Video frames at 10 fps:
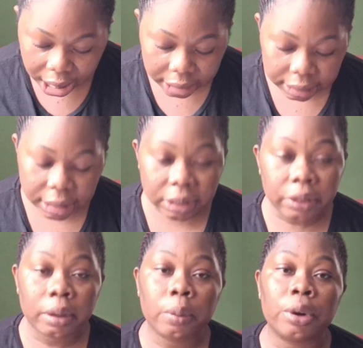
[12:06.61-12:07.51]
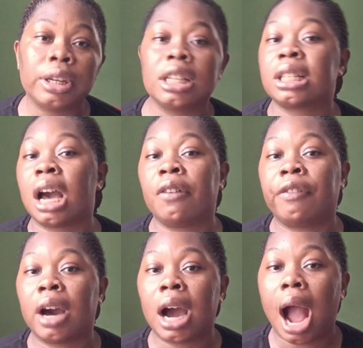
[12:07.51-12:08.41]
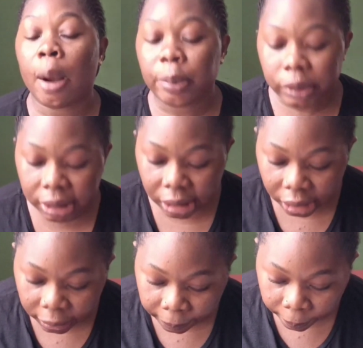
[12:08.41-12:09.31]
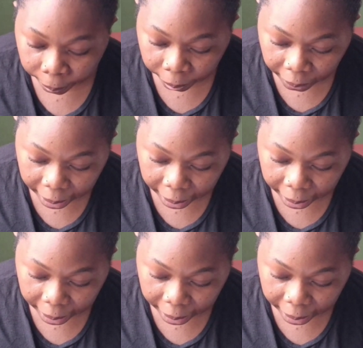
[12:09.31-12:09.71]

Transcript: And another one is alpha arbutin